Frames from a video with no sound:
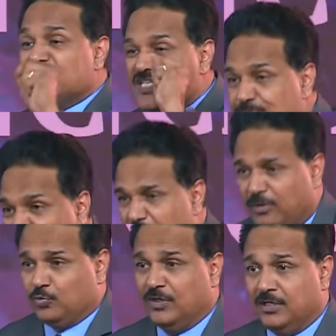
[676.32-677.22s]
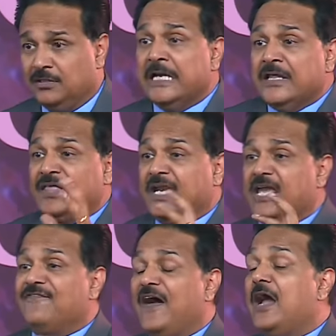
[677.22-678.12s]
of the spirit world, that
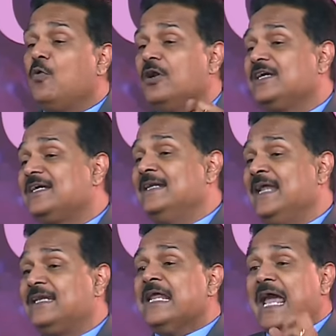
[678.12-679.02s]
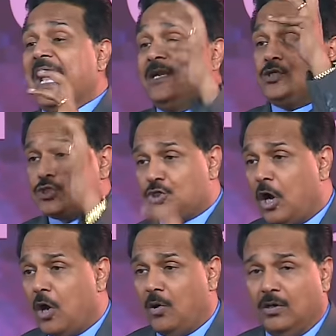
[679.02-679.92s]
if I want to connect and
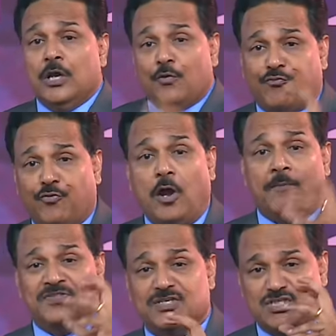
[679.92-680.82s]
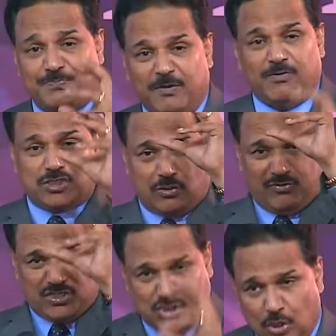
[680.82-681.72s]
draw from the spiritual
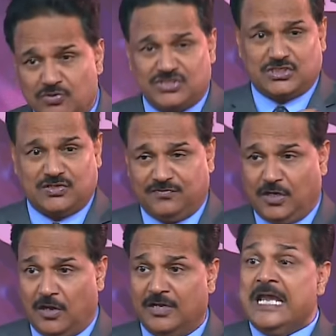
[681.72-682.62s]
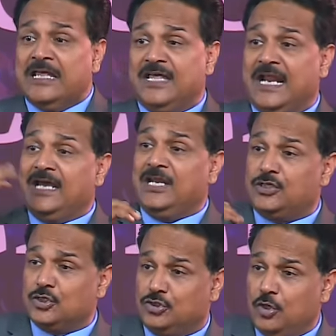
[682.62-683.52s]
resources of God, then I need
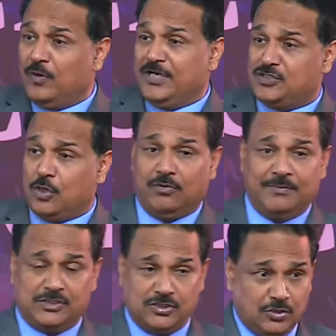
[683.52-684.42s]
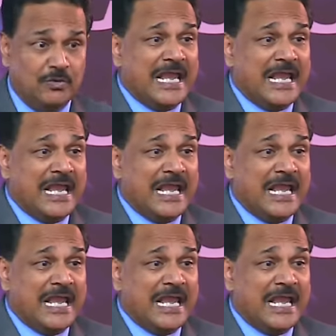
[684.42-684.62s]
to do what He told me to do.